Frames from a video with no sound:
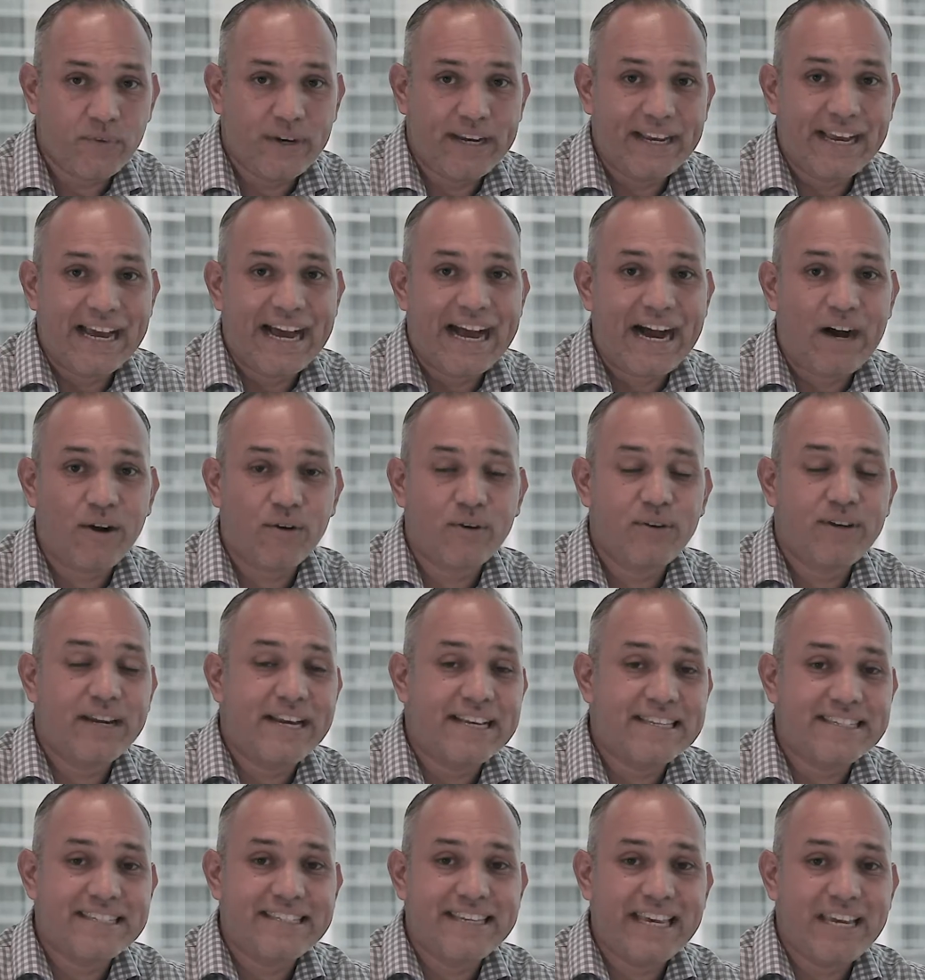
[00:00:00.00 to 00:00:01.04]
right? How could
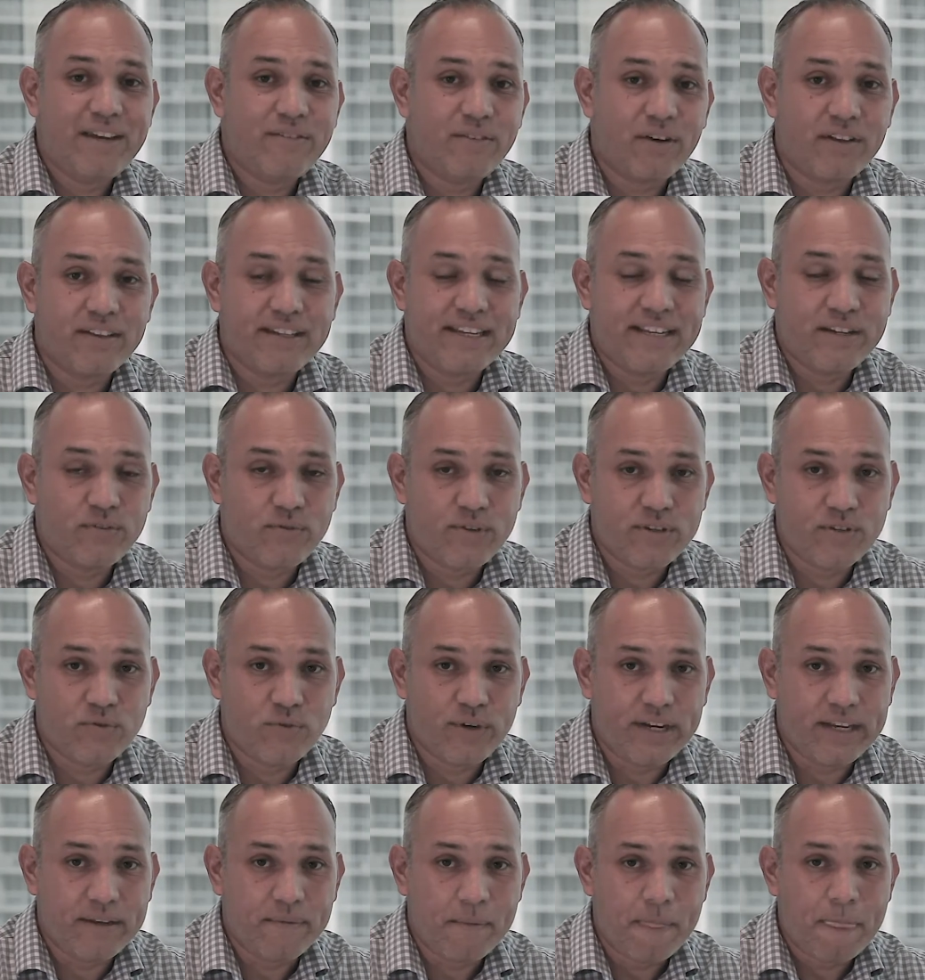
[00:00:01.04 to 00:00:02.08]
I save on the
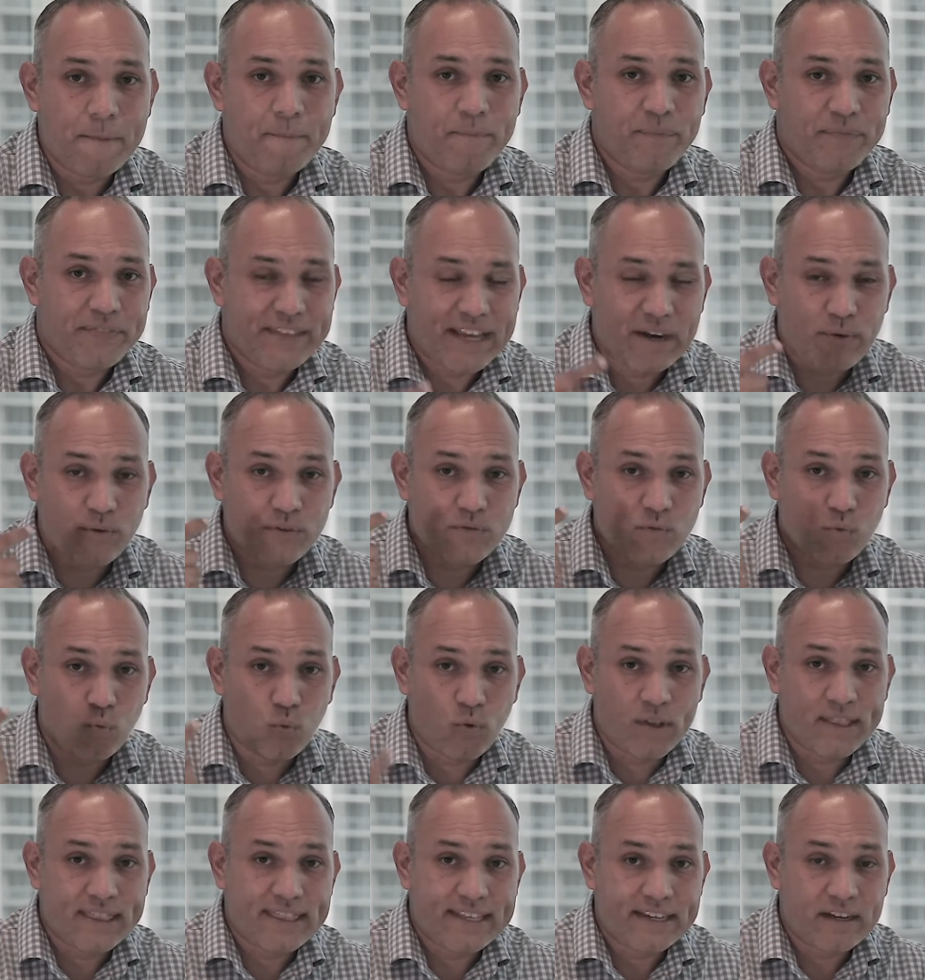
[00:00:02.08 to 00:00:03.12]
interest rate? That was
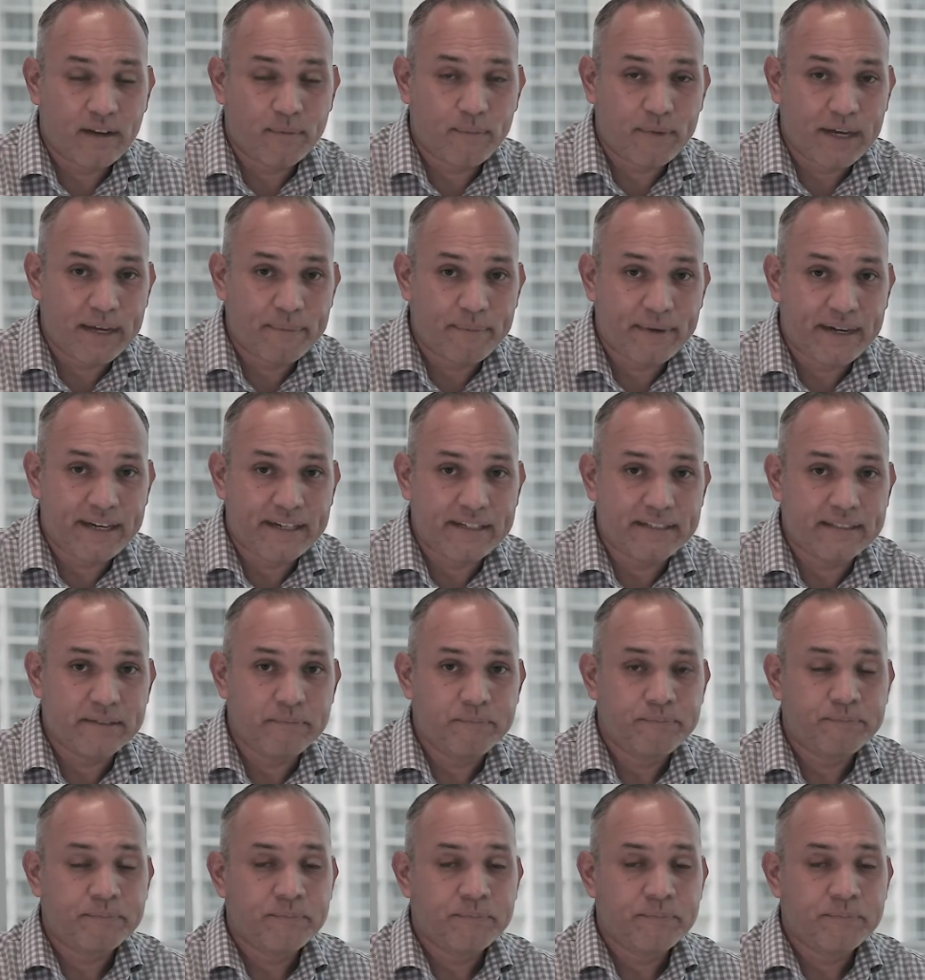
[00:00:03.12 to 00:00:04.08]
one thing on my mind.